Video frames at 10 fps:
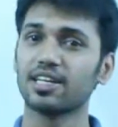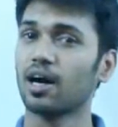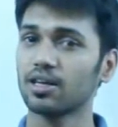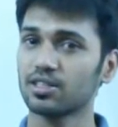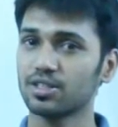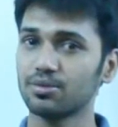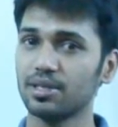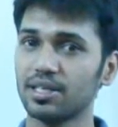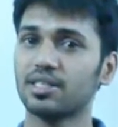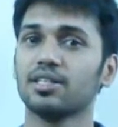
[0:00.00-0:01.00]
can't do
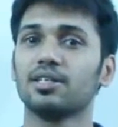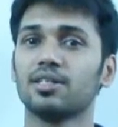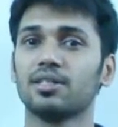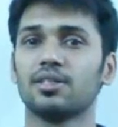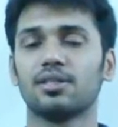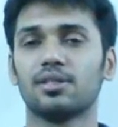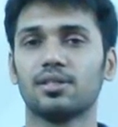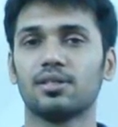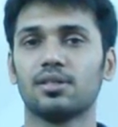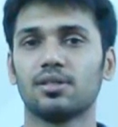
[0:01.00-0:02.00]
it,
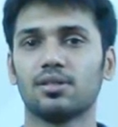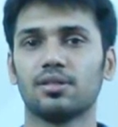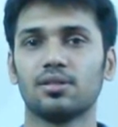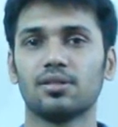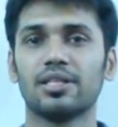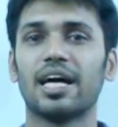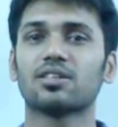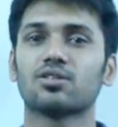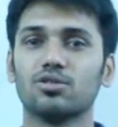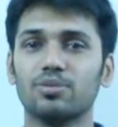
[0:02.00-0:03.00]

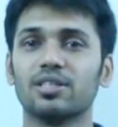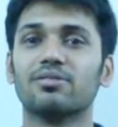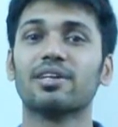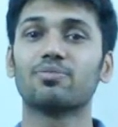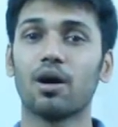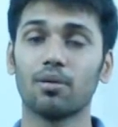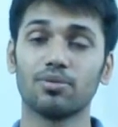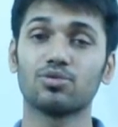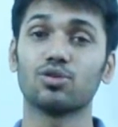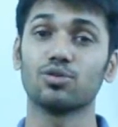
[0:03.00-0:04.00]
that could be create
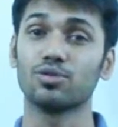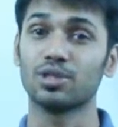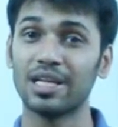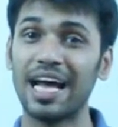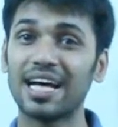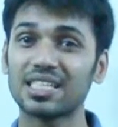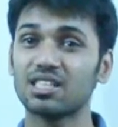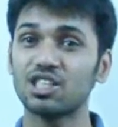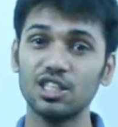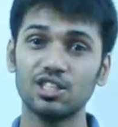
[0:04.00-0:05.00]
problem. So as
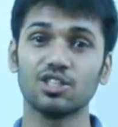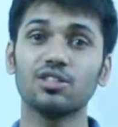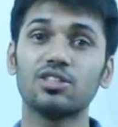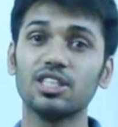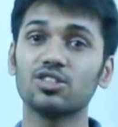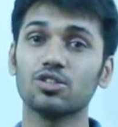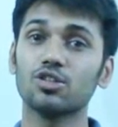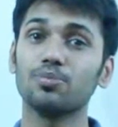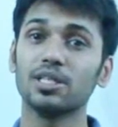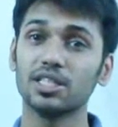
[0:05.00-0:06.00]
a teacher, this
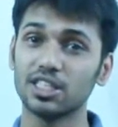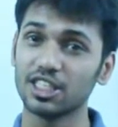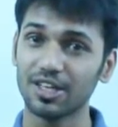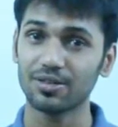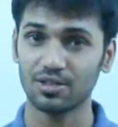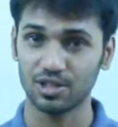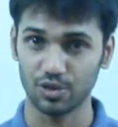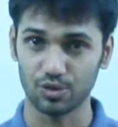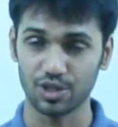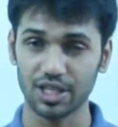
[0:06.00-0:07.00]
would be your
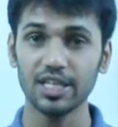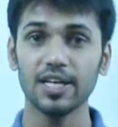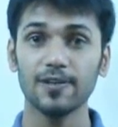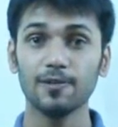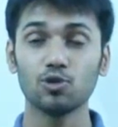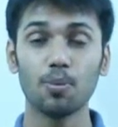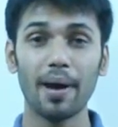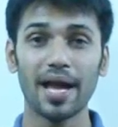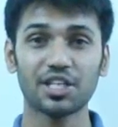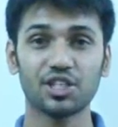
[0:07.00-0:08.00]
duty to
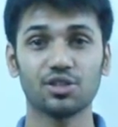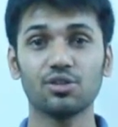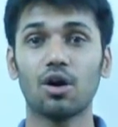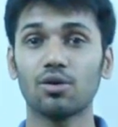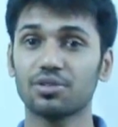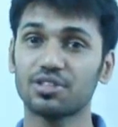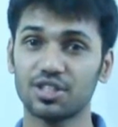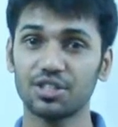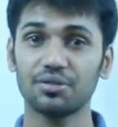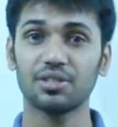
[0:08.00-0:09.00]
make sure all the
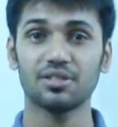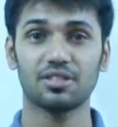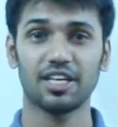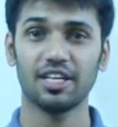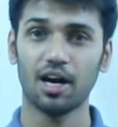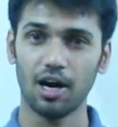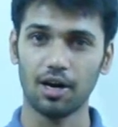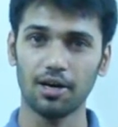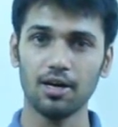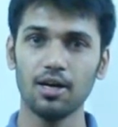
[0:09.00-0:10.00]
students, they
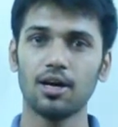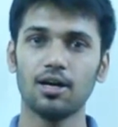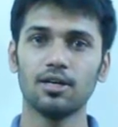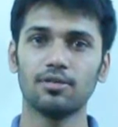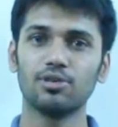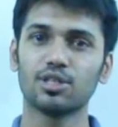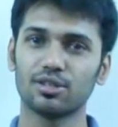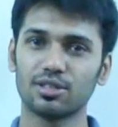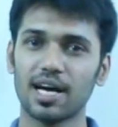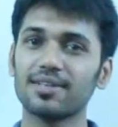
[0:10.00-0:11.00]
are
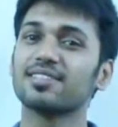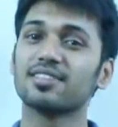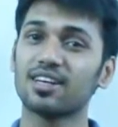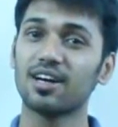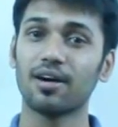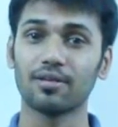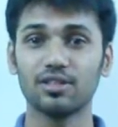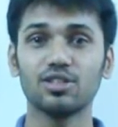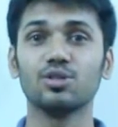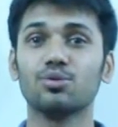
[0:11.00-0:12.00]
recognizing the
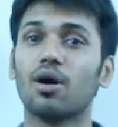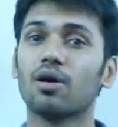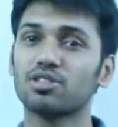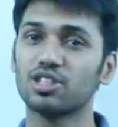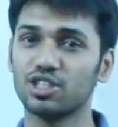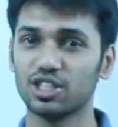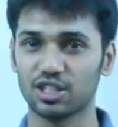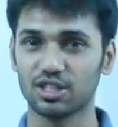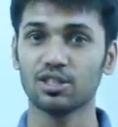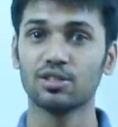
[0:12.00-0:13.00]
colors you are
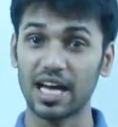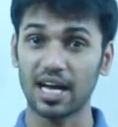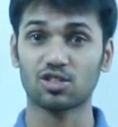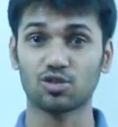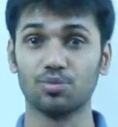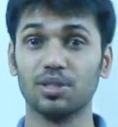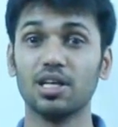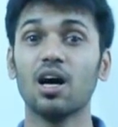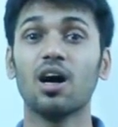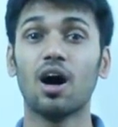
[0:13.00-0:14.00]
teaching. That should be
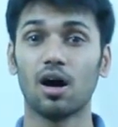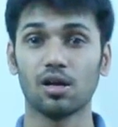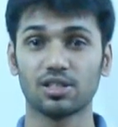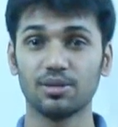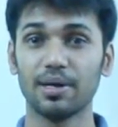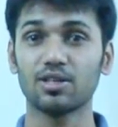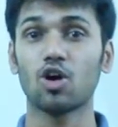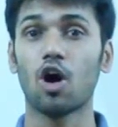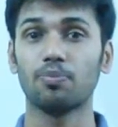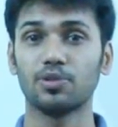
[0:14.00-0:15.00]
the ultimate
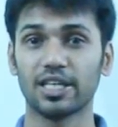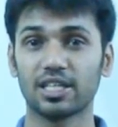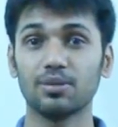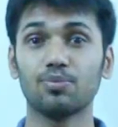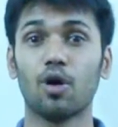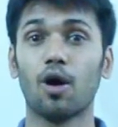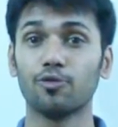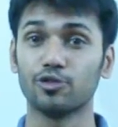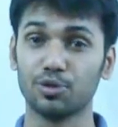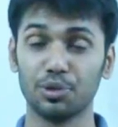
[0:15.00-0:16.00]
objective of
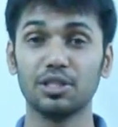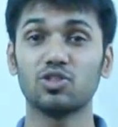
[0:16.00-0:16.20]
unit